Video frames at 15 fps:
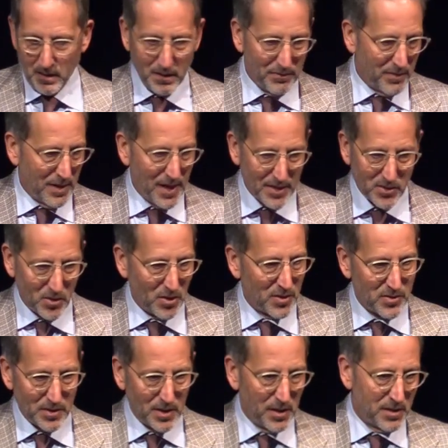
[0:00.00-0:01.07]
of NASA Earth
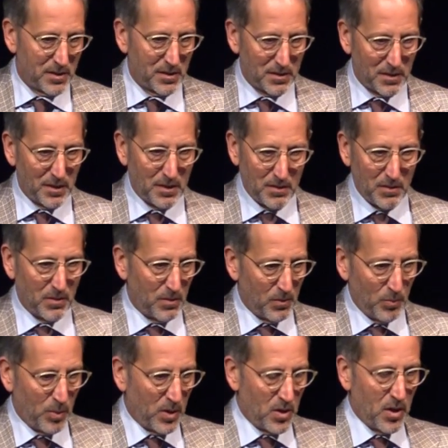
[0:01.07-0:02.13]
Sciences like uh,
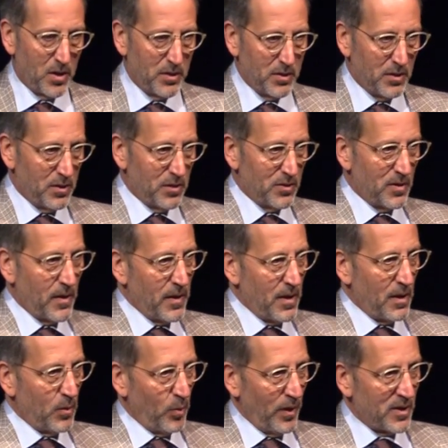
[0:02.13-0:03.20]
we heard in the news.
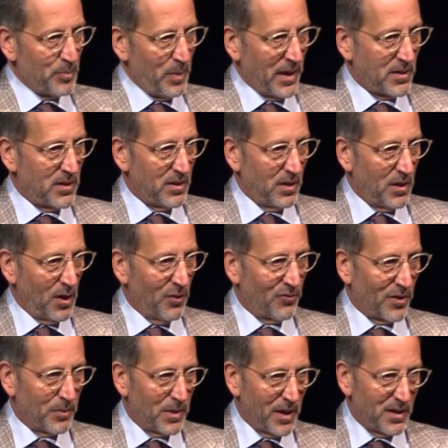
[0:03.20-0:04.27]
We expected to go
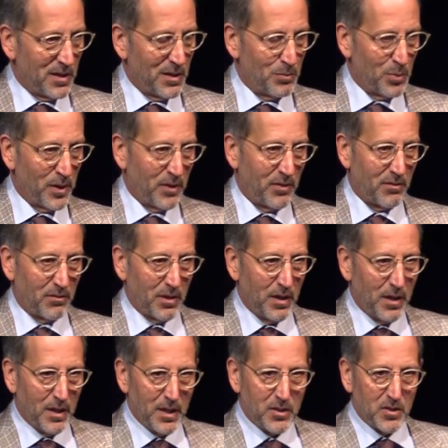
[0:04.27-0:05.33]
from
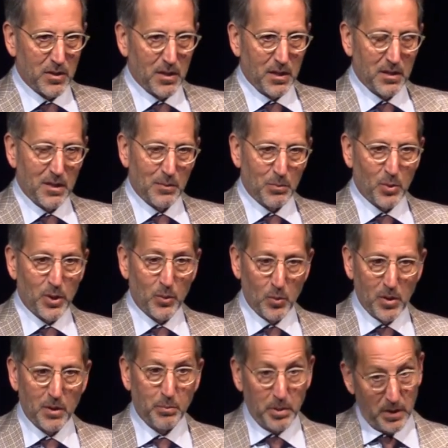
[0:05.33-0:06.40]
19.3 to
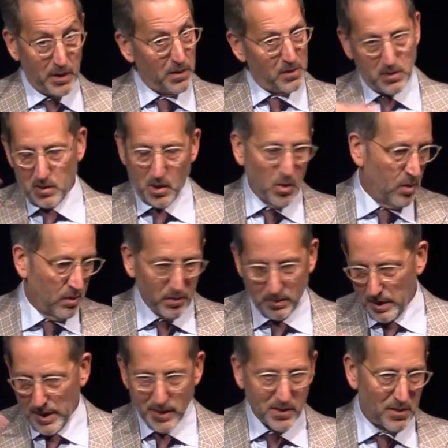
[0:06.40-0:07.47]
19.1 billion total
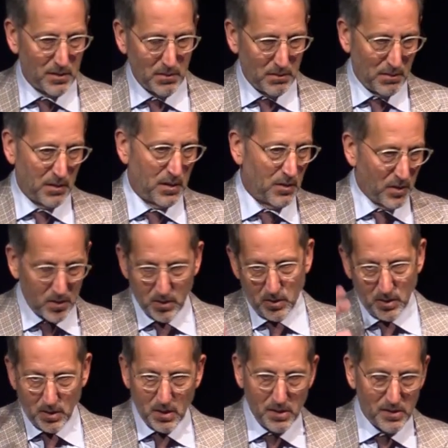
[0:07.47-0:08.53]
NASA, you know,
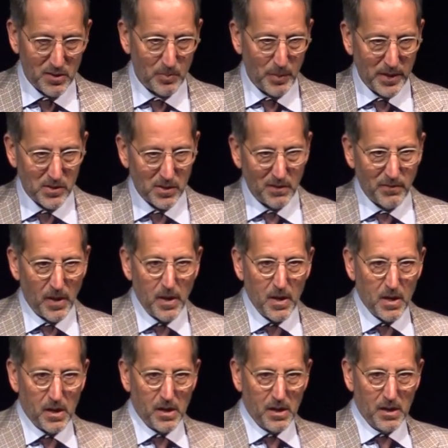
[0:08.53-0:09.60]
including all the space stuff.
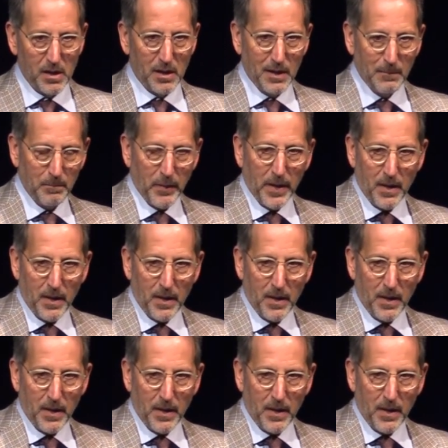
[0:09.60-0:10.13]
Um,